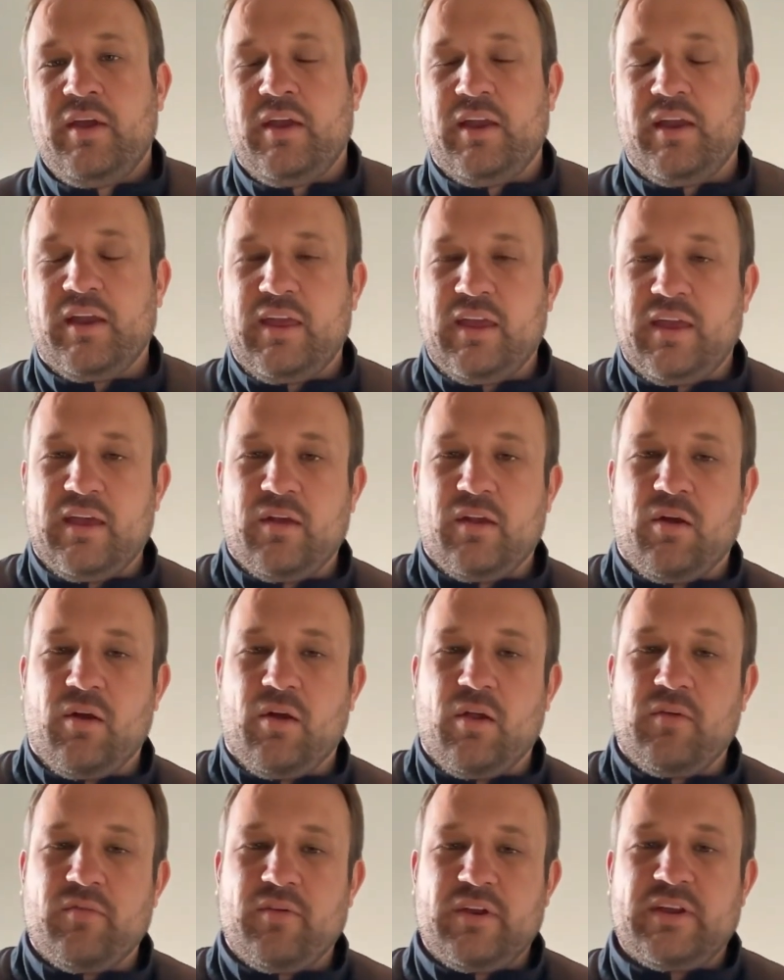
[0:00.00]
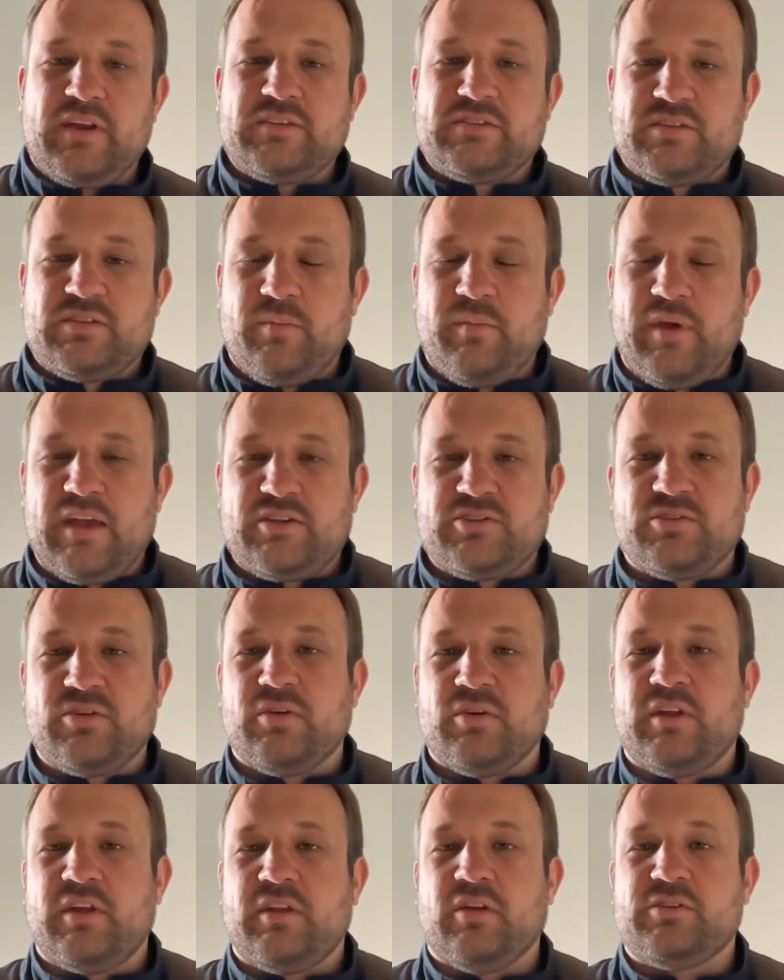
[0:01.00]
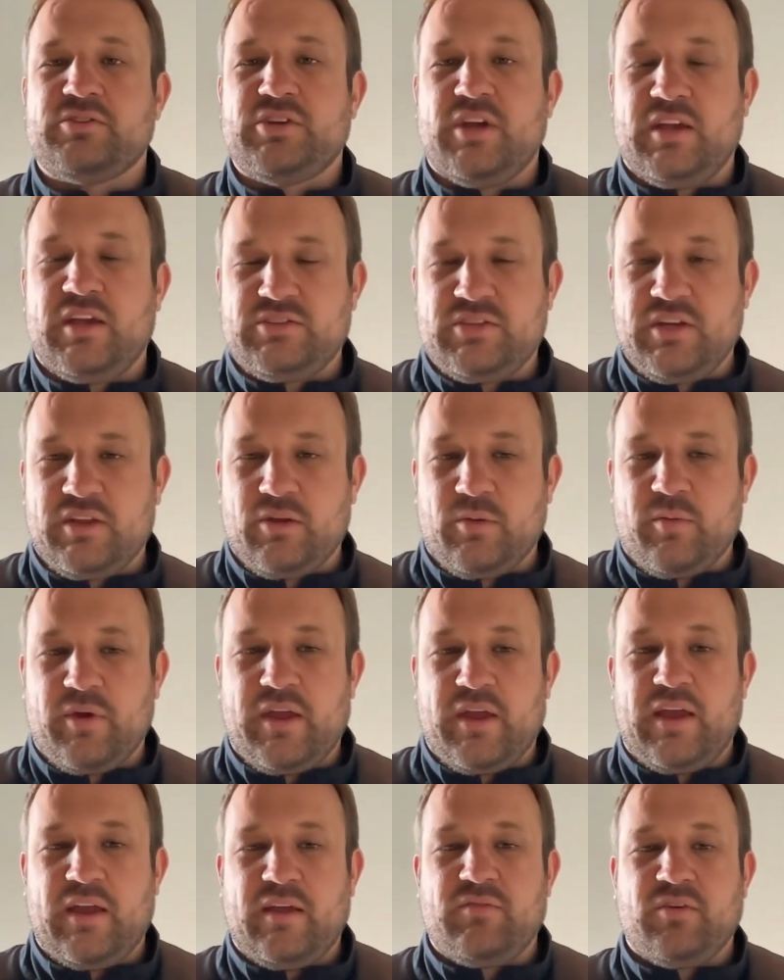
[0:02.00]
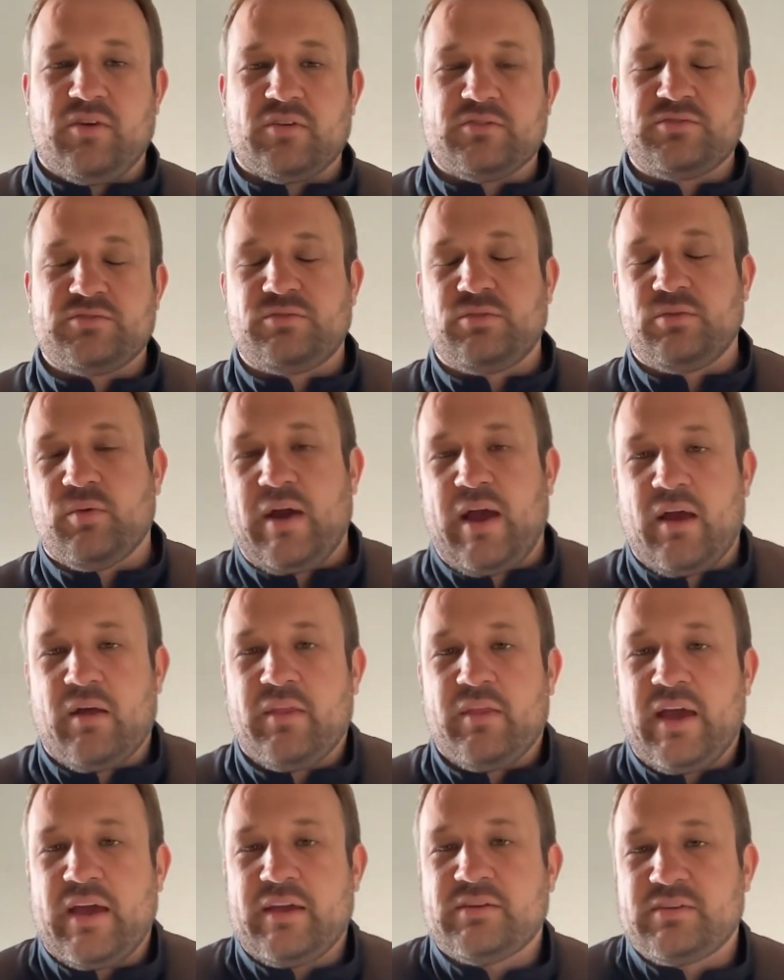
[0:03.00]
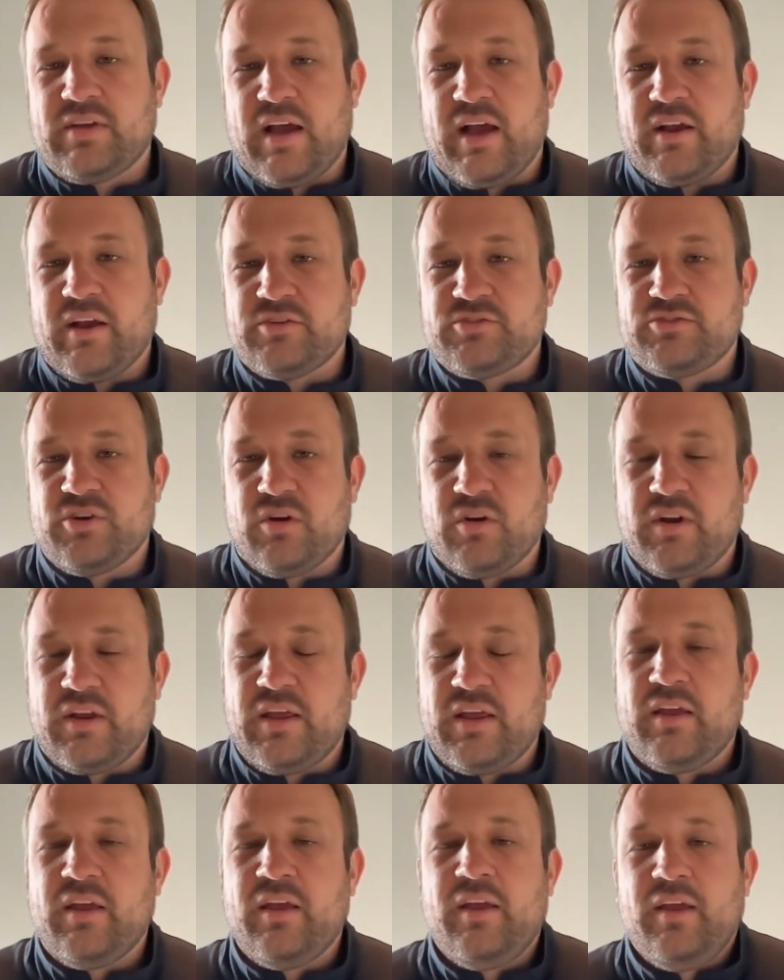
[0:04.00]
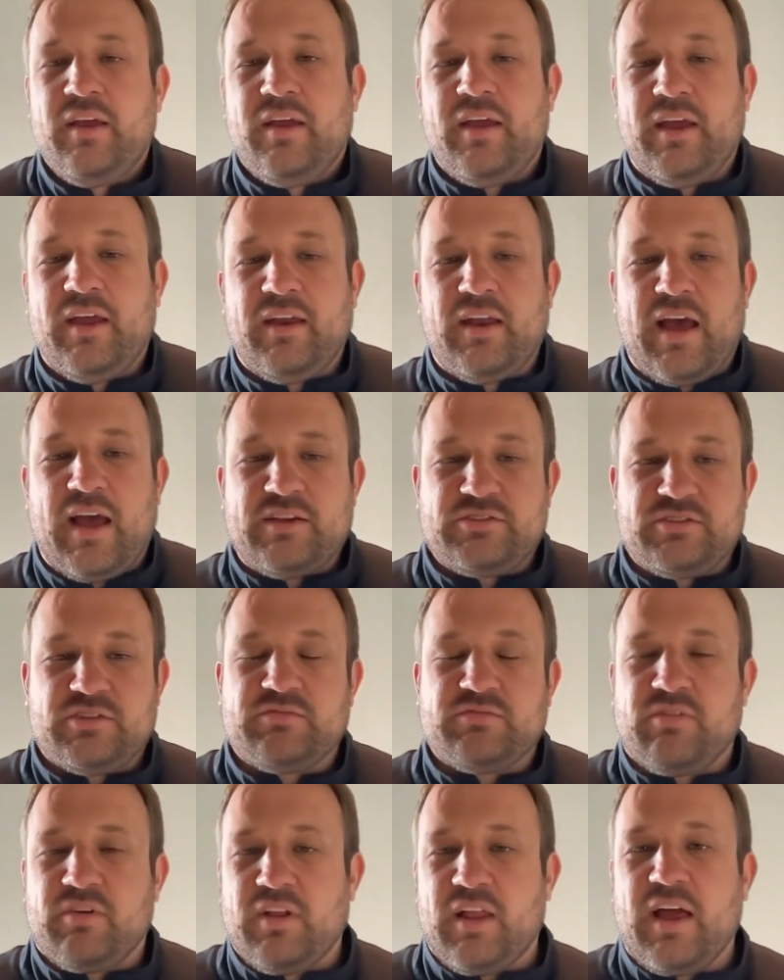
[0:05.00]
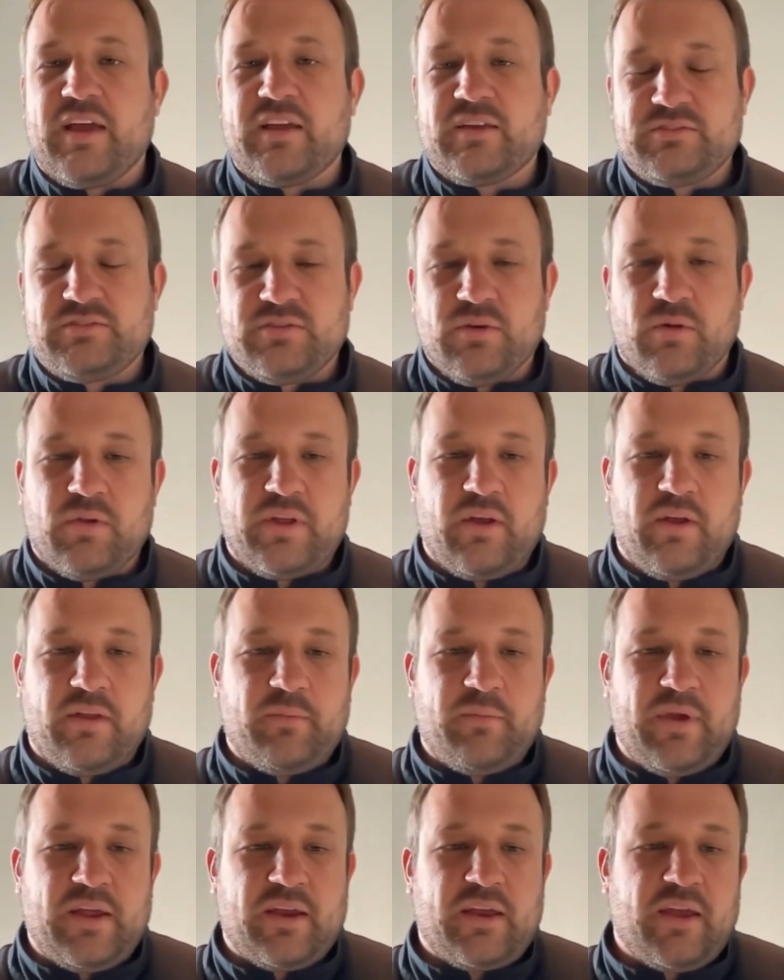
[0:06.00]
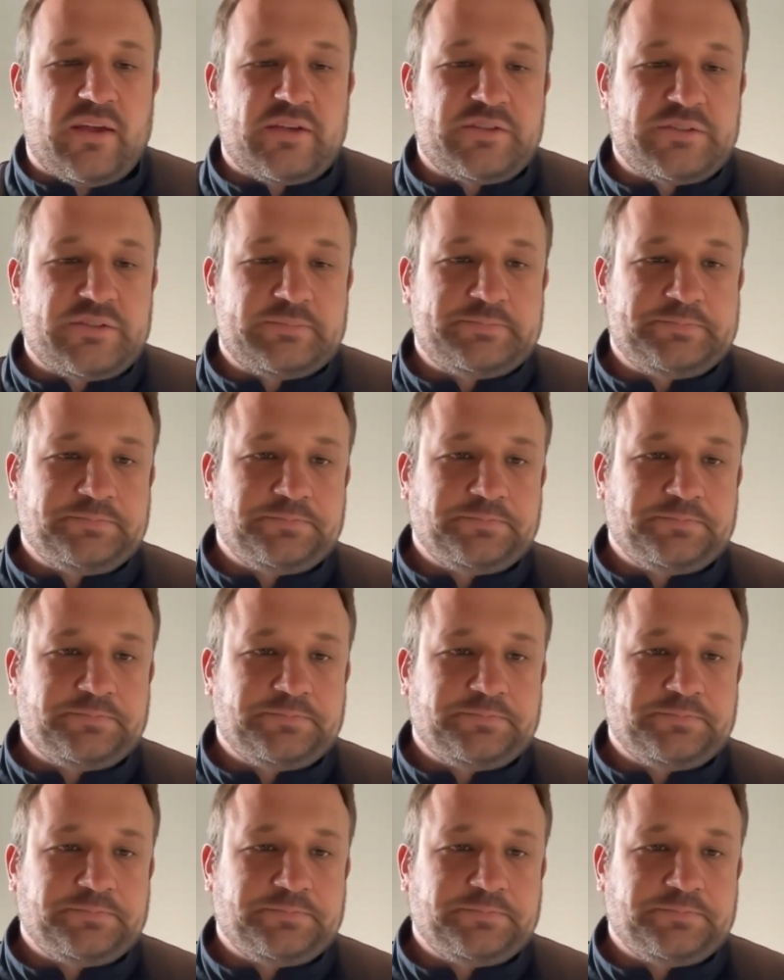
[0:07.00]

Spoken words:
And again, all of it is to make sure that they're changing their behaviors throughout that entire journey and not just relying solely on the medication.